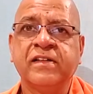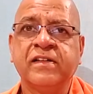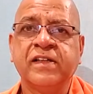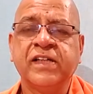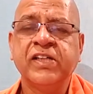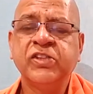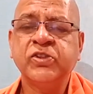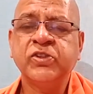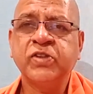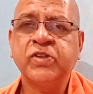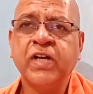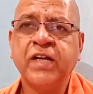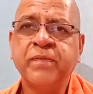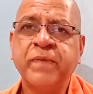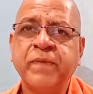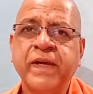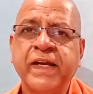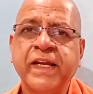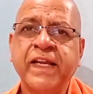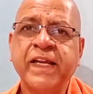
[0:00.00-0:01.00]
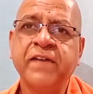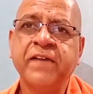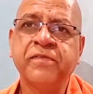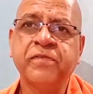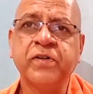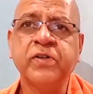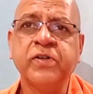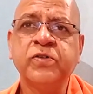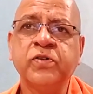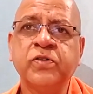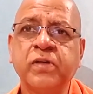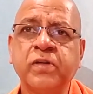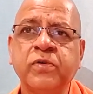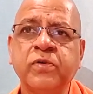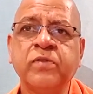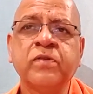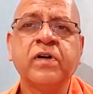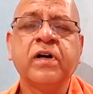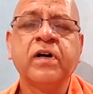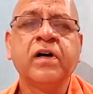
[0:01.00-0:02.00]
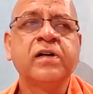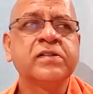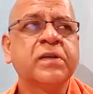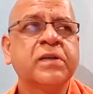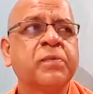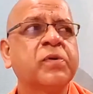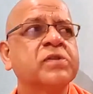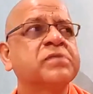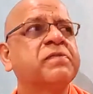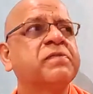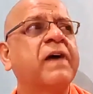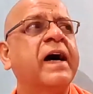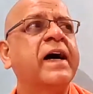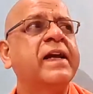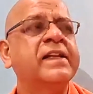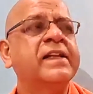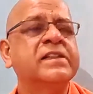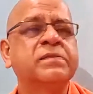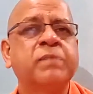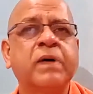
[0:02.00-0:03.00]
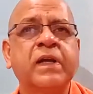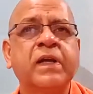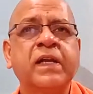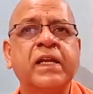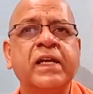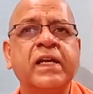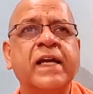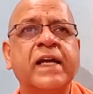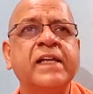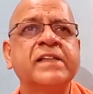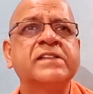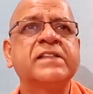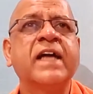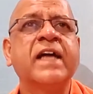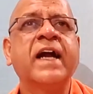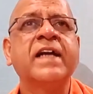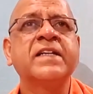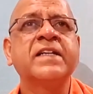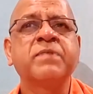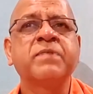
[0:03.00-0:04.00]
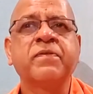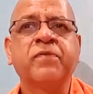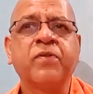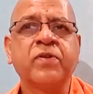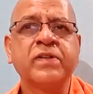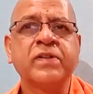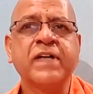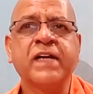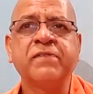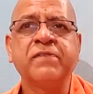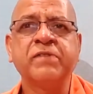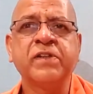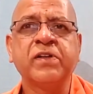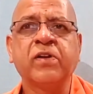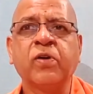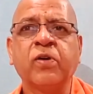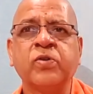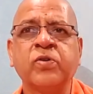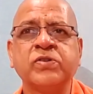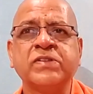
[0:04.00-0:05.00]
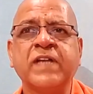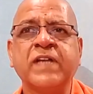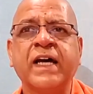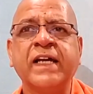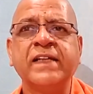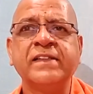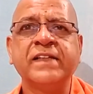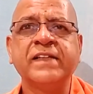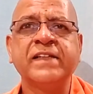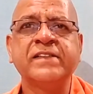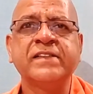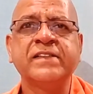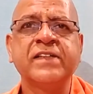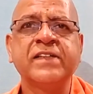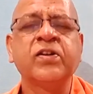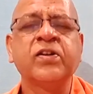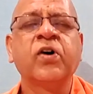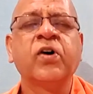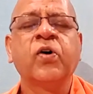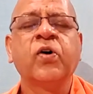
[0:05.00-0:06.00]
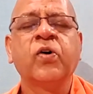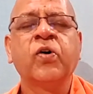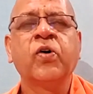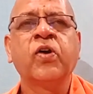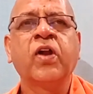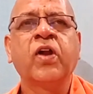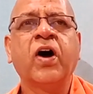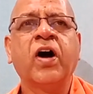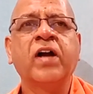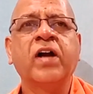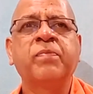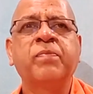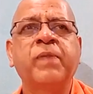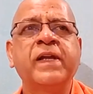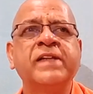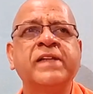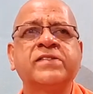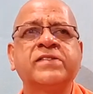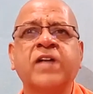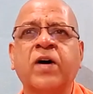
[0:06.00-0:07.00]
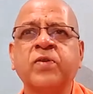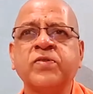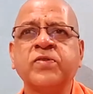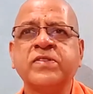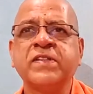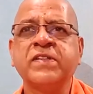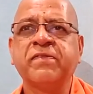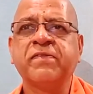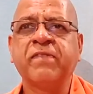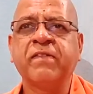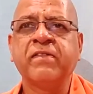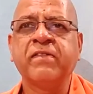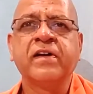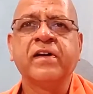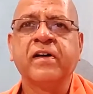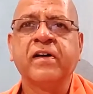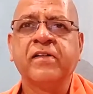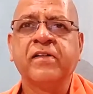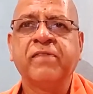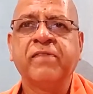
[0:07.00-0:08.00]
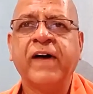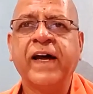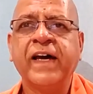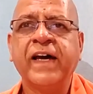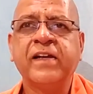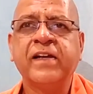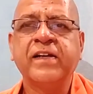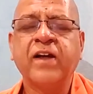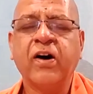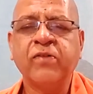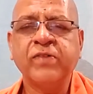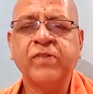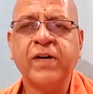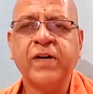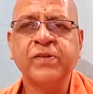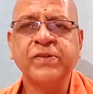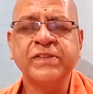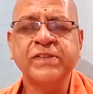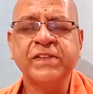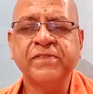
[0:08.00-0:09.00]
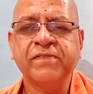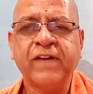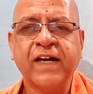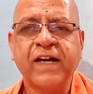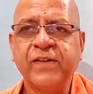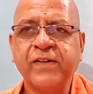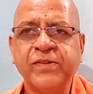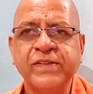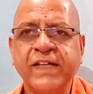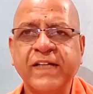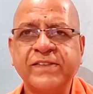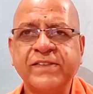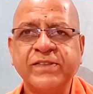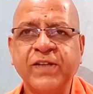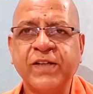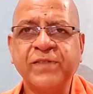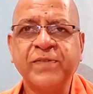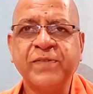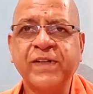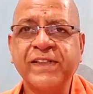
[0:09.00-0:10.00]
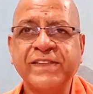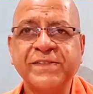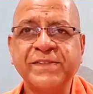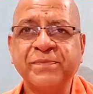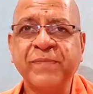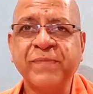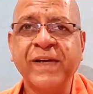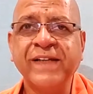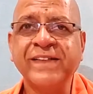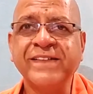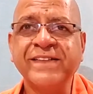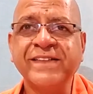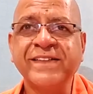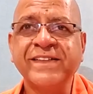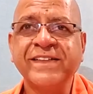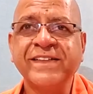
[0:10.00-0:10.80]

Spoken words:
He should not make any effort to remove. Suppose fire is burning and he stands before that with closed eyes and says, "Oh Lord, please douse the fire, douse the fire." No, that's not what is meant.